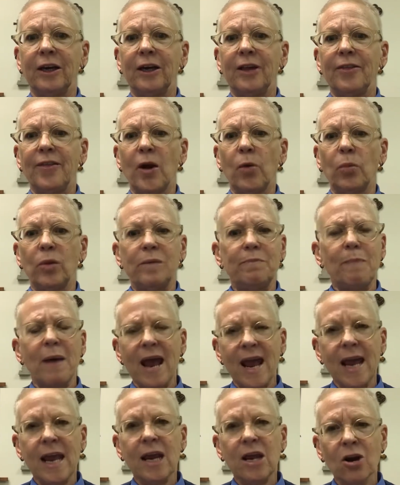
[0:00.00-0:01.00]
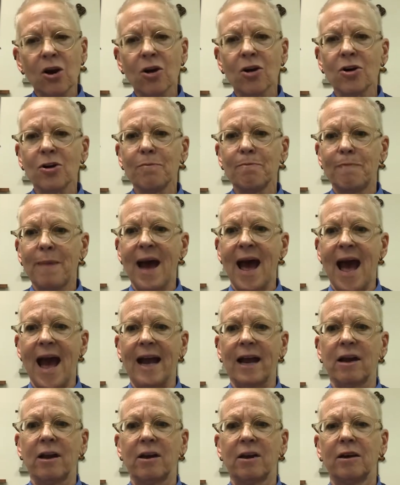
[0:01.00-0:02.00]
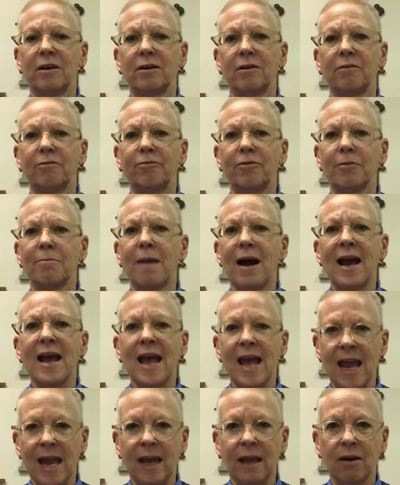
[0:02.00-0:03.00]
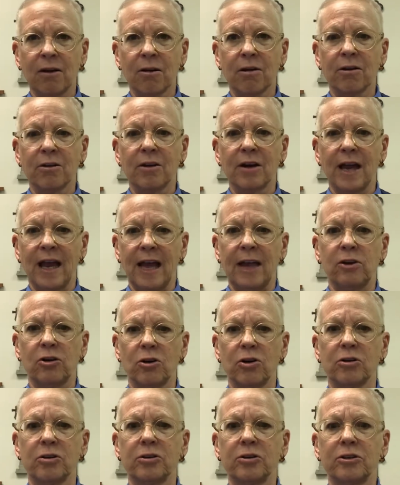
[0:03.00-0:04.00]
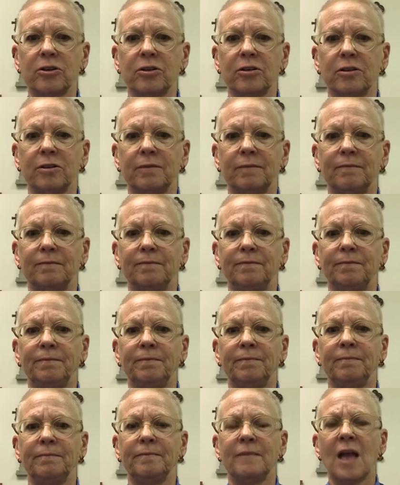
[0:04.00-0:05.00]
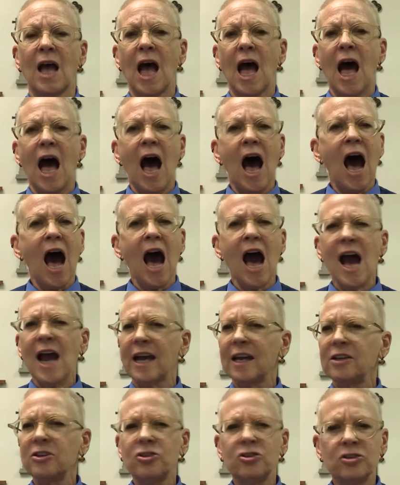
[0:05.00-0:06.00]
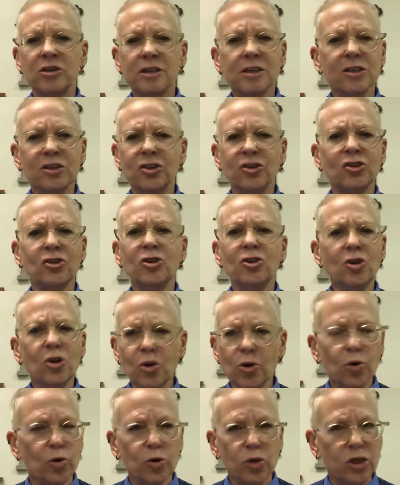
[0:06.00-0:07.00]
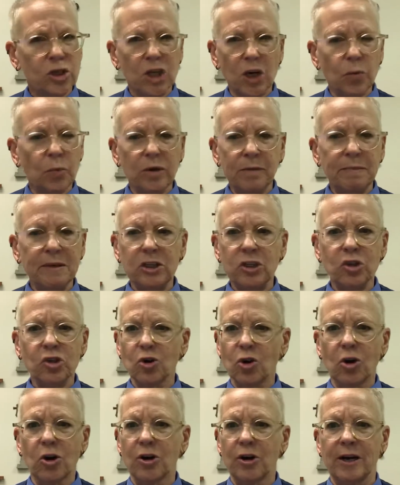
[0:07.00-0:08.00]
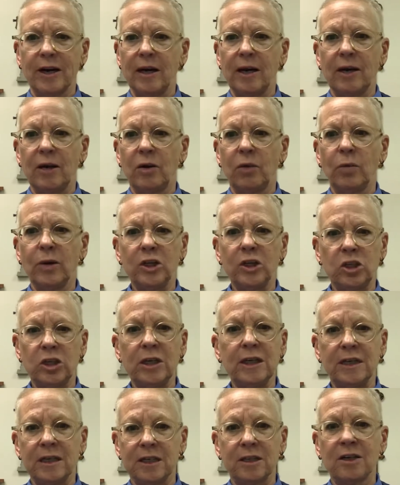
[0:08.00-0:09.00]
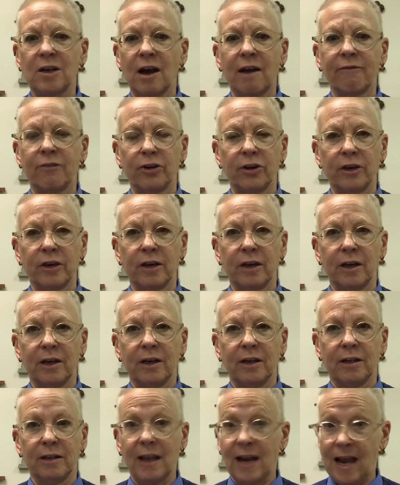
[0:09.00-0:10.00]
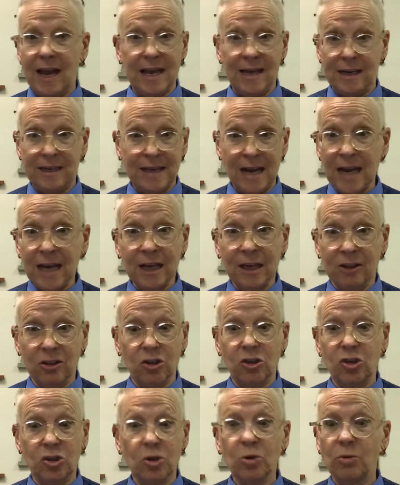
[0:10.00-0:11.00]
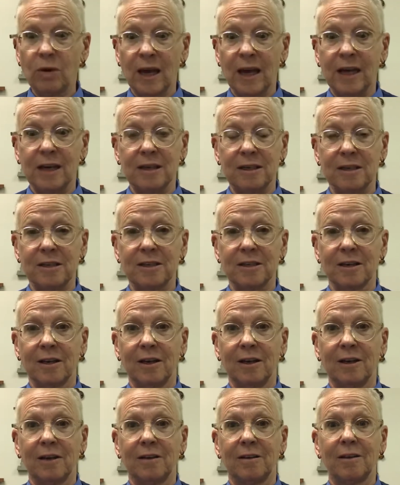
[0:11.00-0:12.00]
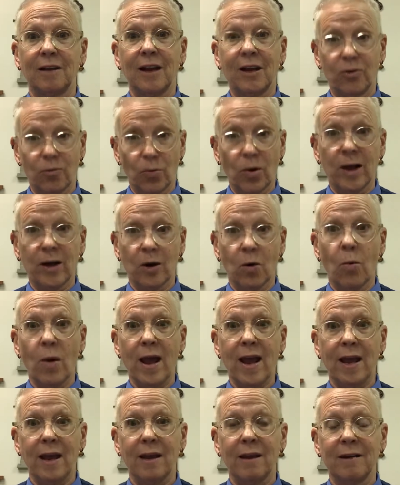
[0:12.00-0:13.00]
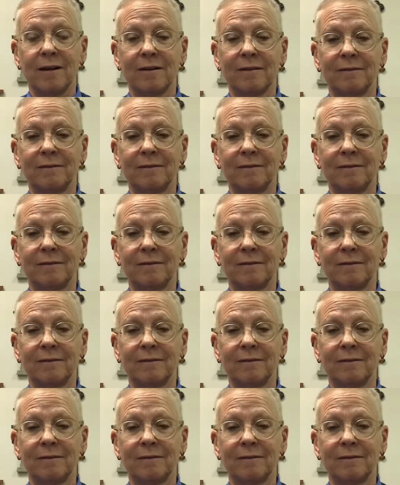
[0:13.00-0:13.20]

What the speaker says: that would pay her back for my anger and hurt. I just knew she would be sorry when she discovered that I had taken the suitcase and run away.